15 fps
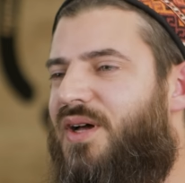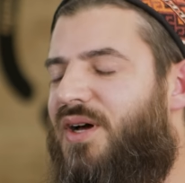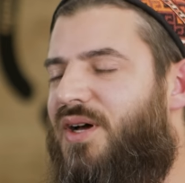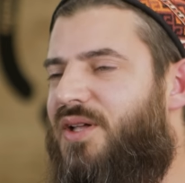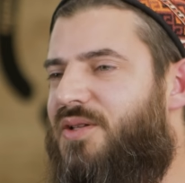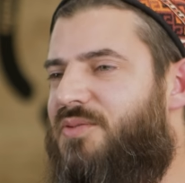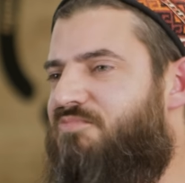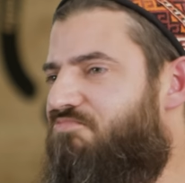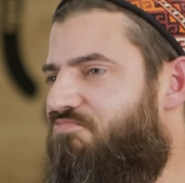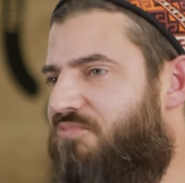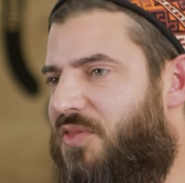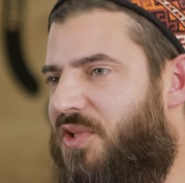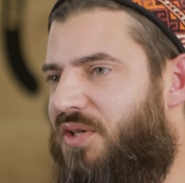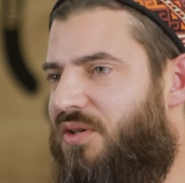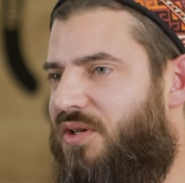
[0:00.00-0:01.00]
and
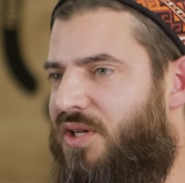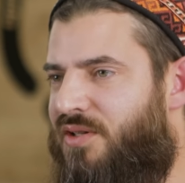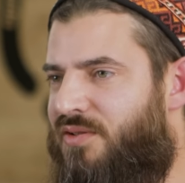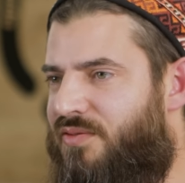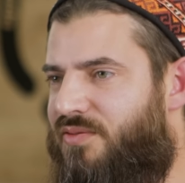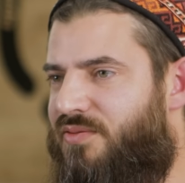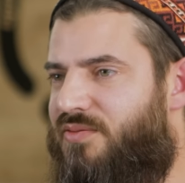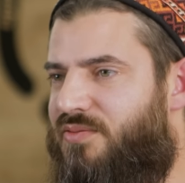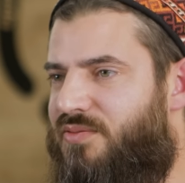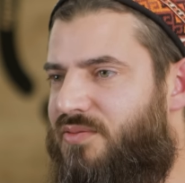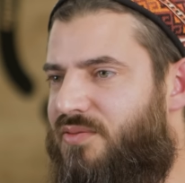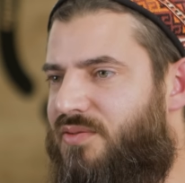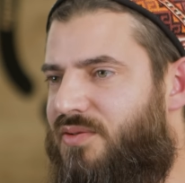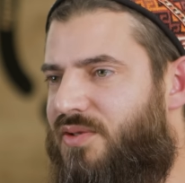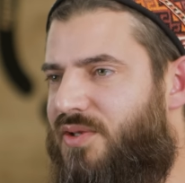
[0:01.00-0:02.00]
your life
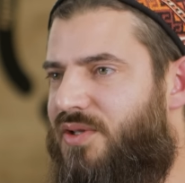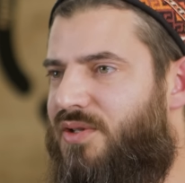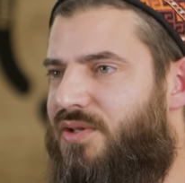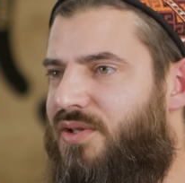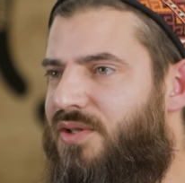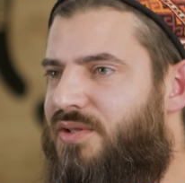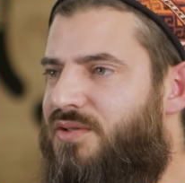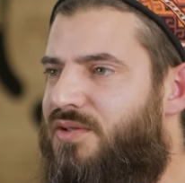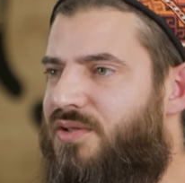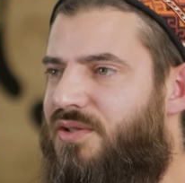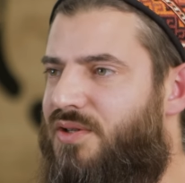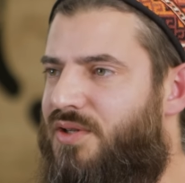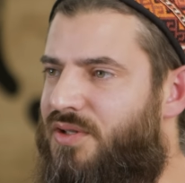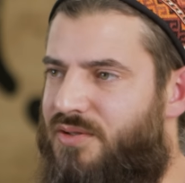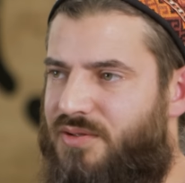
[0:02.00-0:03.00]
uh, gets
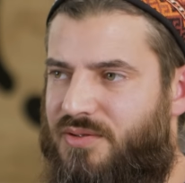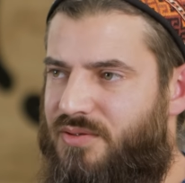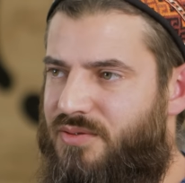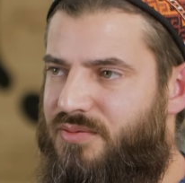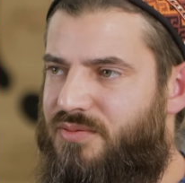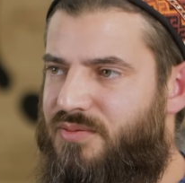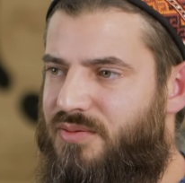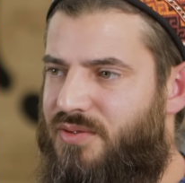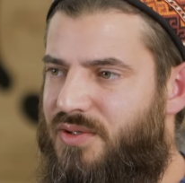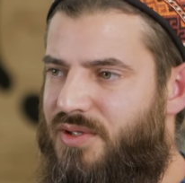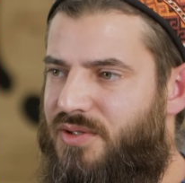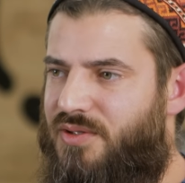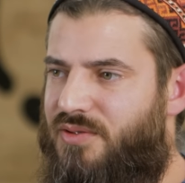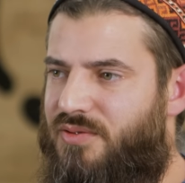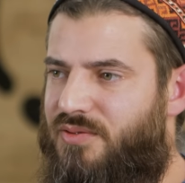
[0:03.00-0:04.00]
cut
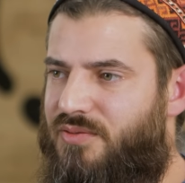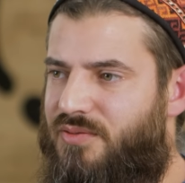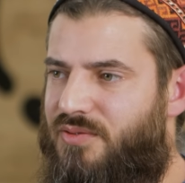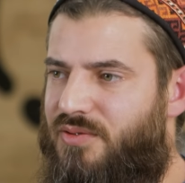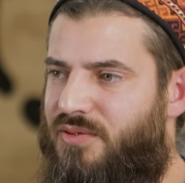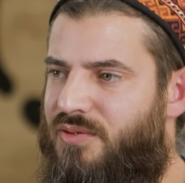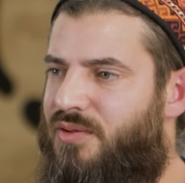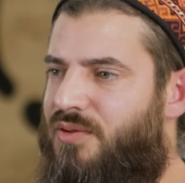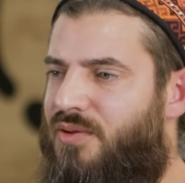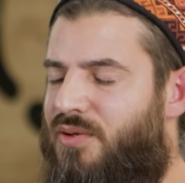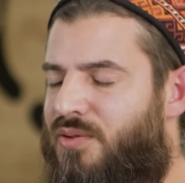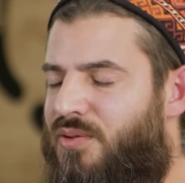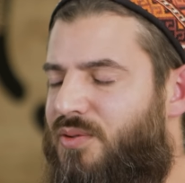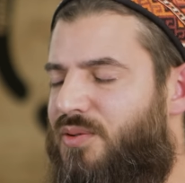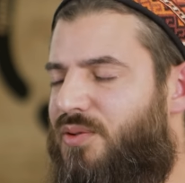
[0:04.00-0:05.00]
and you don't
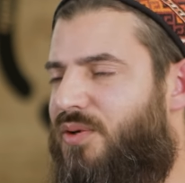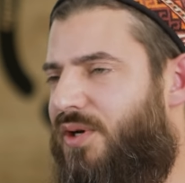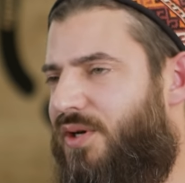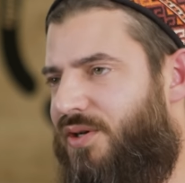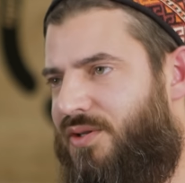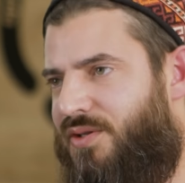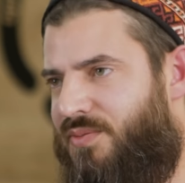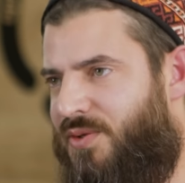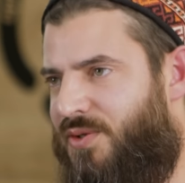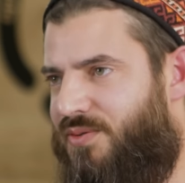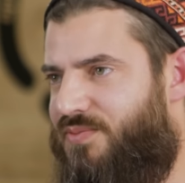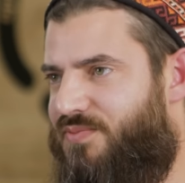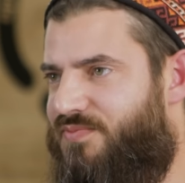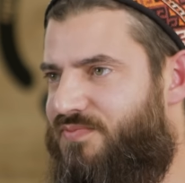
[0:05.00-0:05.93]
know who you are anymore